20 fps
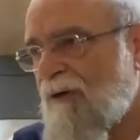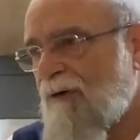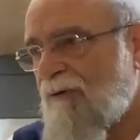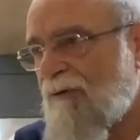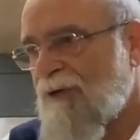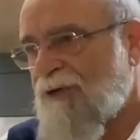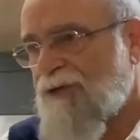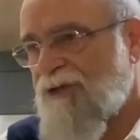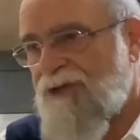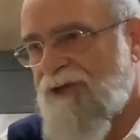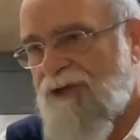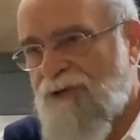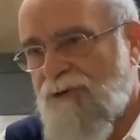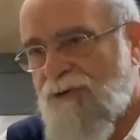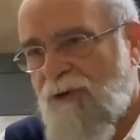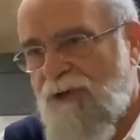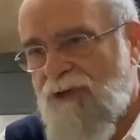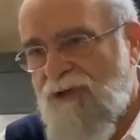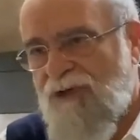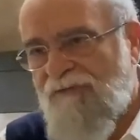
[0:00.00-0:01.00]
which is the
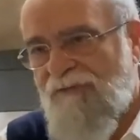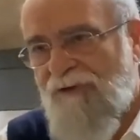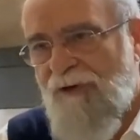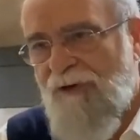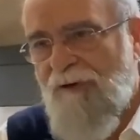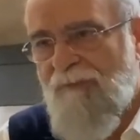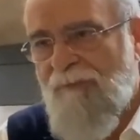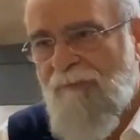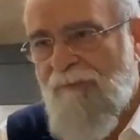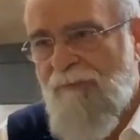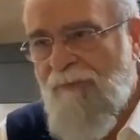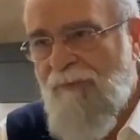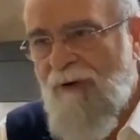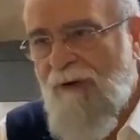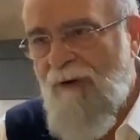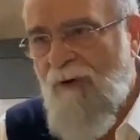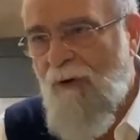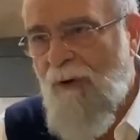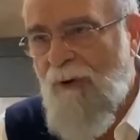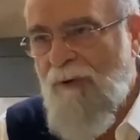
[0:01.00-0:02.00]
source of your
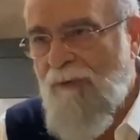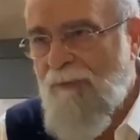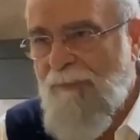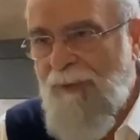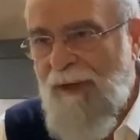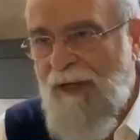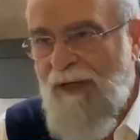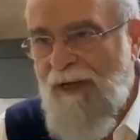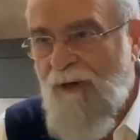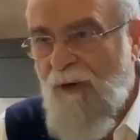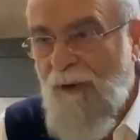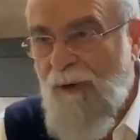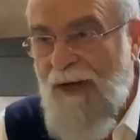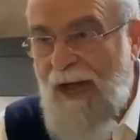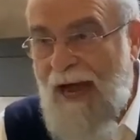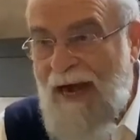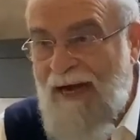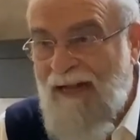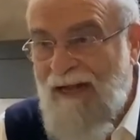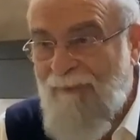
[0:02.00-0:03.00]
being
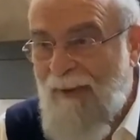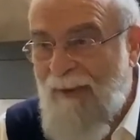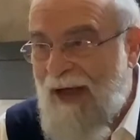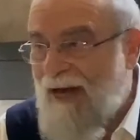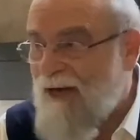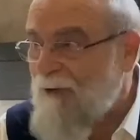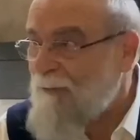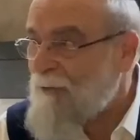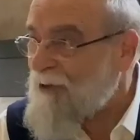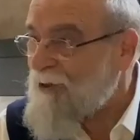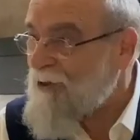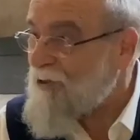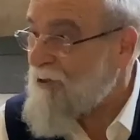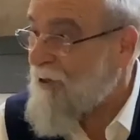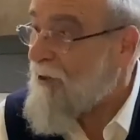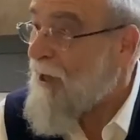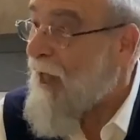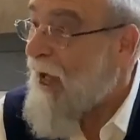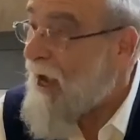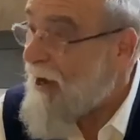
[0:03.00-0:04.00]
organic matter, which is
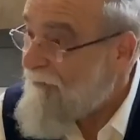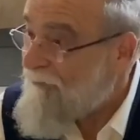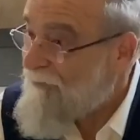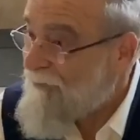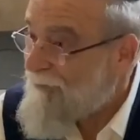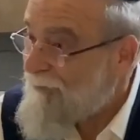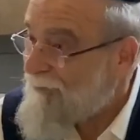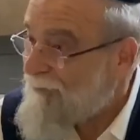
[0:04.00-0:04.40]
alive.